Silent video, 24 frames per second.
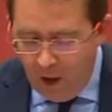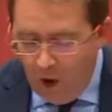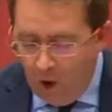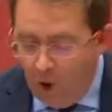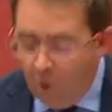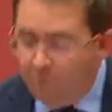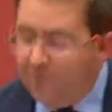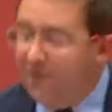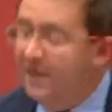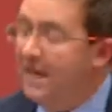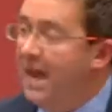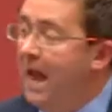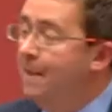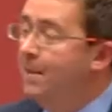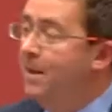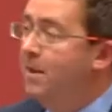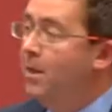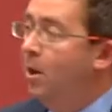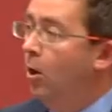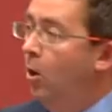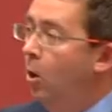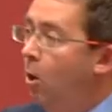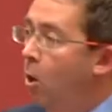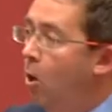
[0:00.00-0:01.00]
on becoming
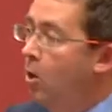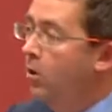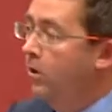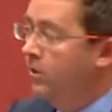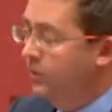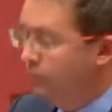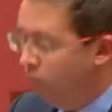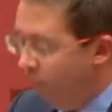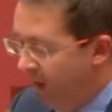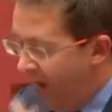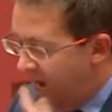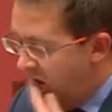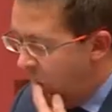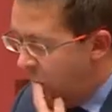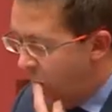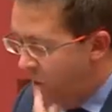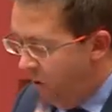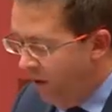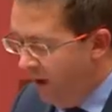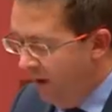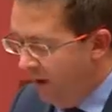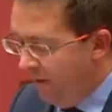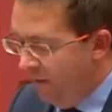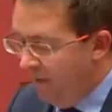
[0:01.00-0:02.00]
the longest reigning
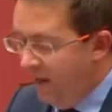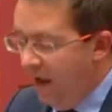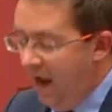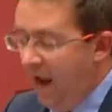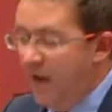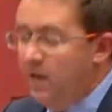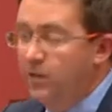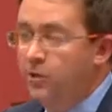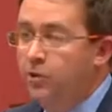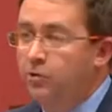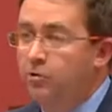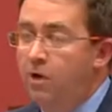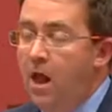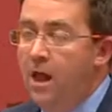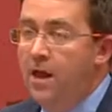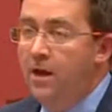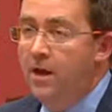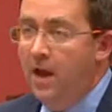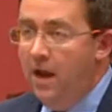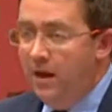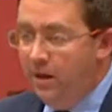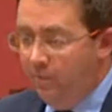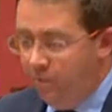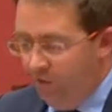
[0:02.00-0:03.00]
monarch in
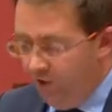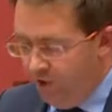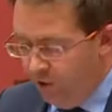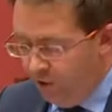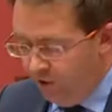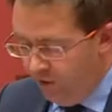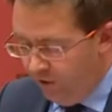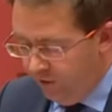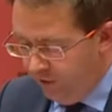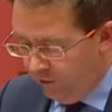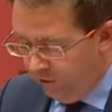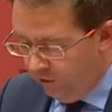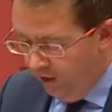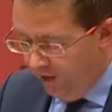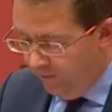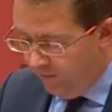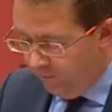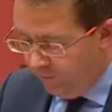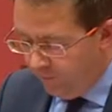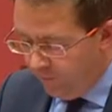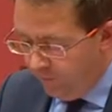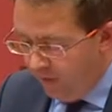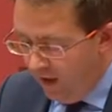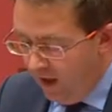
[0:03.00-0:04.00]
Australian and British history.
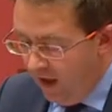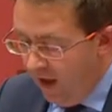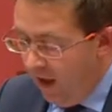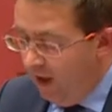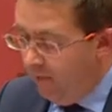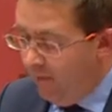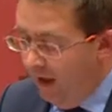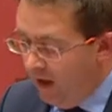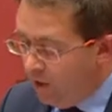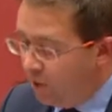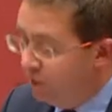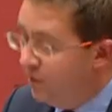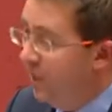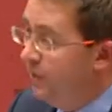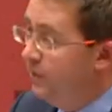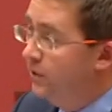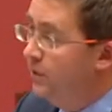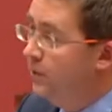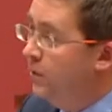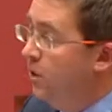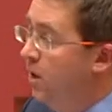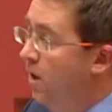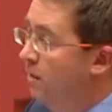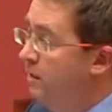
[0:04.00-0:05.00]
Her Majesty has
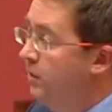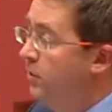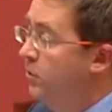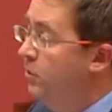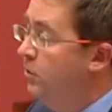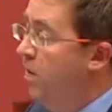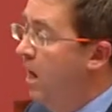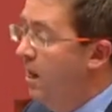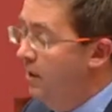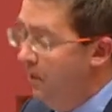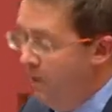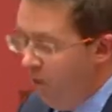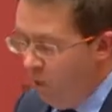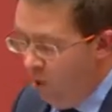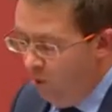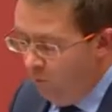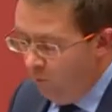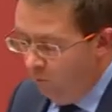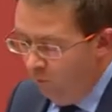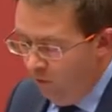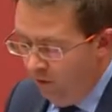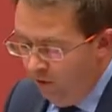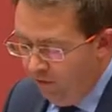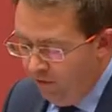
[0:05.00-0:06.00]
served Australia and the
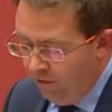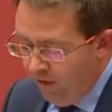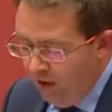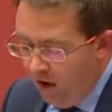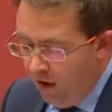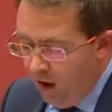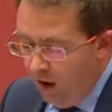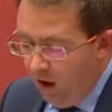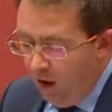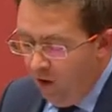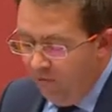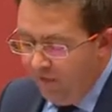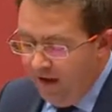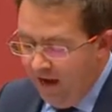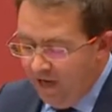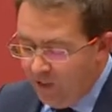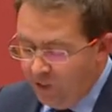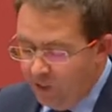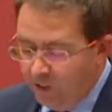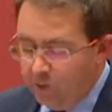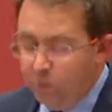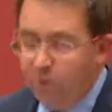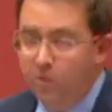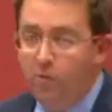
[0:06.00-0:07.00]
Commonwealth of
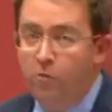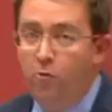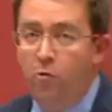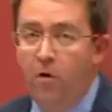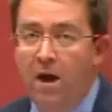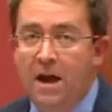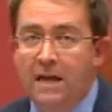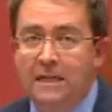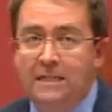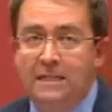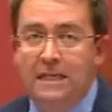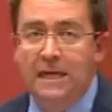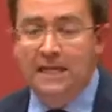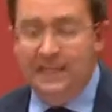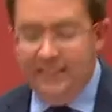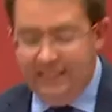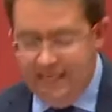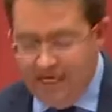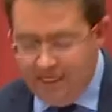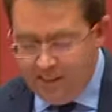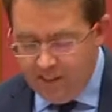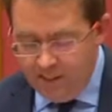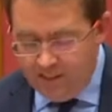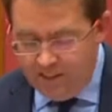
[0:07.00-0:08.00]
Nations with grace and
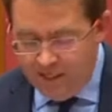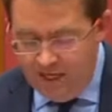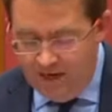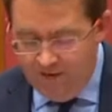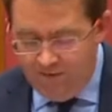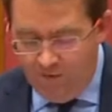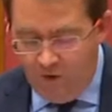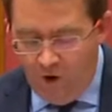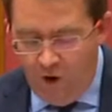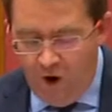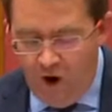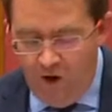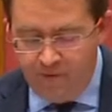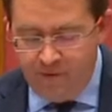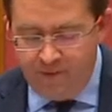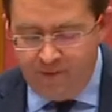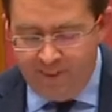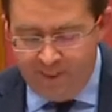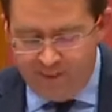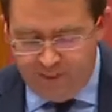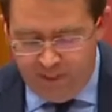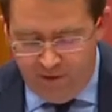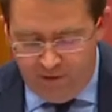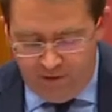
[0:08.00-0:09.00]
dignity for over
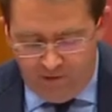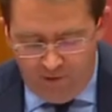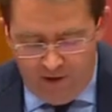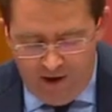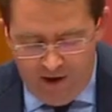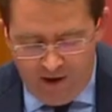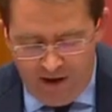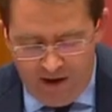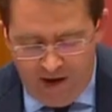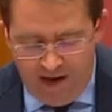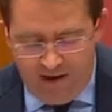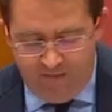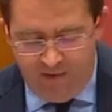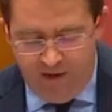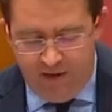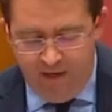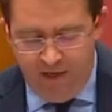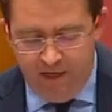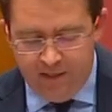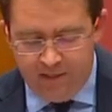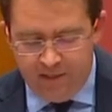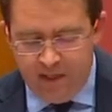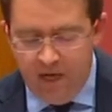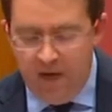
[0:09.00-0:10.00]
63.5
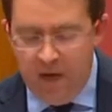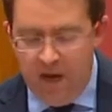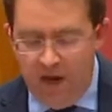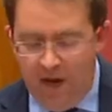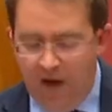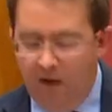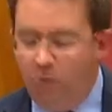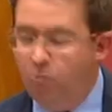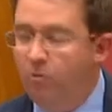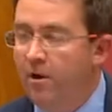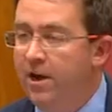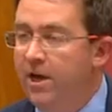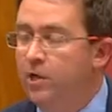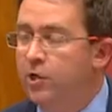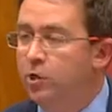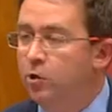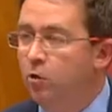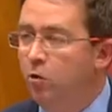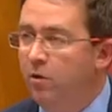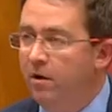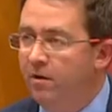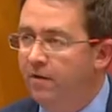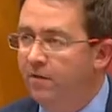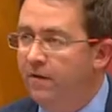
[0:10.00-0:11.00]
years, a
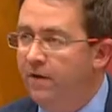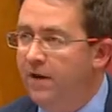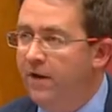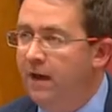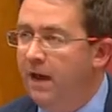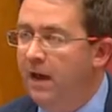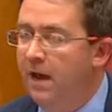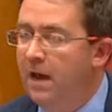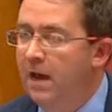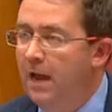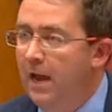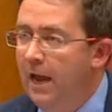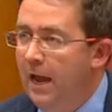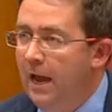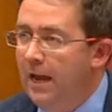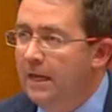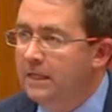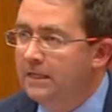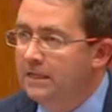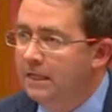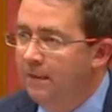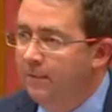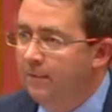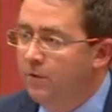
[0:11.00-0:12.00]
reassuring figure
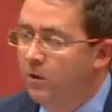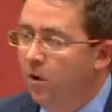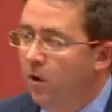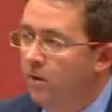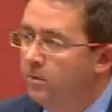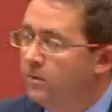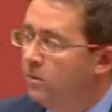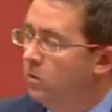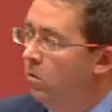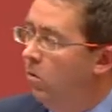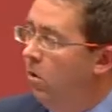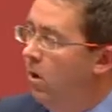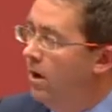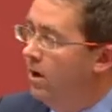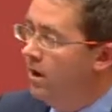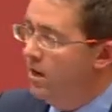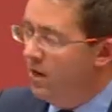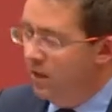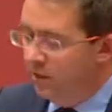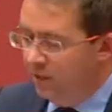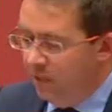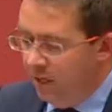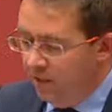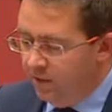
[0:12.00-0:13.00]
in sometimes quite
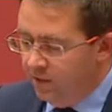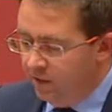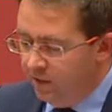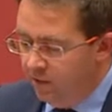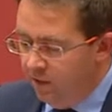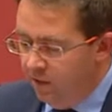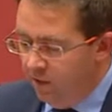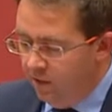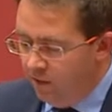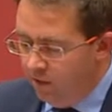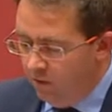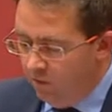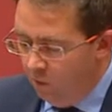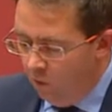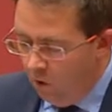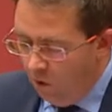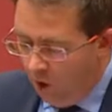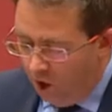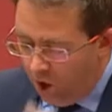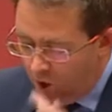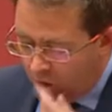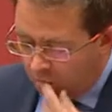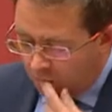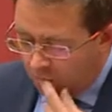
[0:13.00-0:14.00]
an uncertain
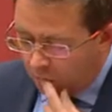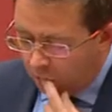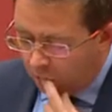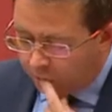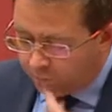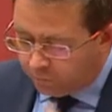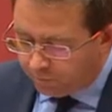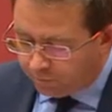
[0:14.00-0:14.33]
world.